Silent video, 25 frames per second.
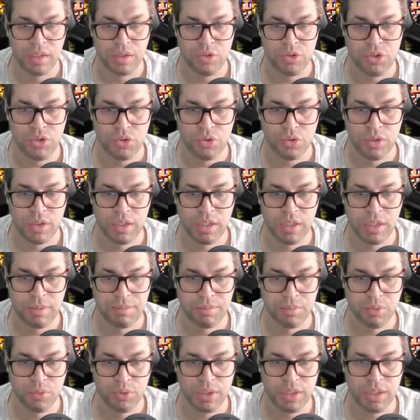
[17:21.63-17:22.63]
You should
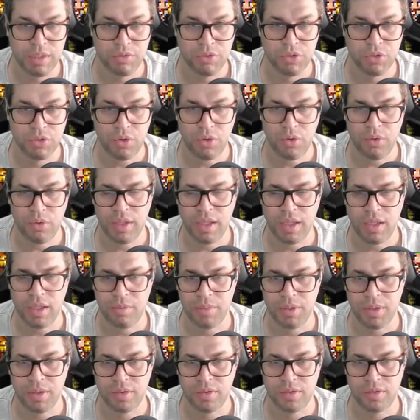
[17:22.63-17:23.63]
keep Relief Zone
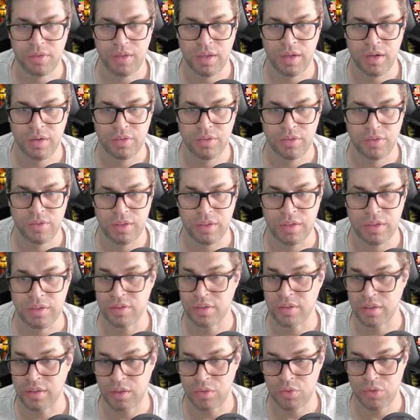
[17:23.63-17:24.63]
now, because there's
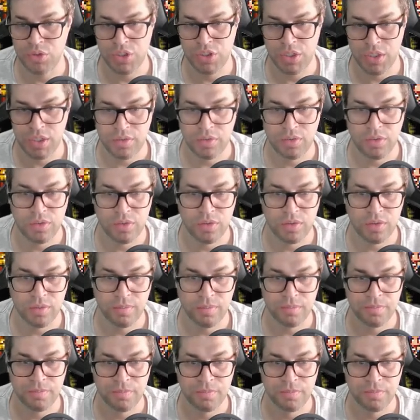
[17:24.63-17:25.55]
instant Q chance.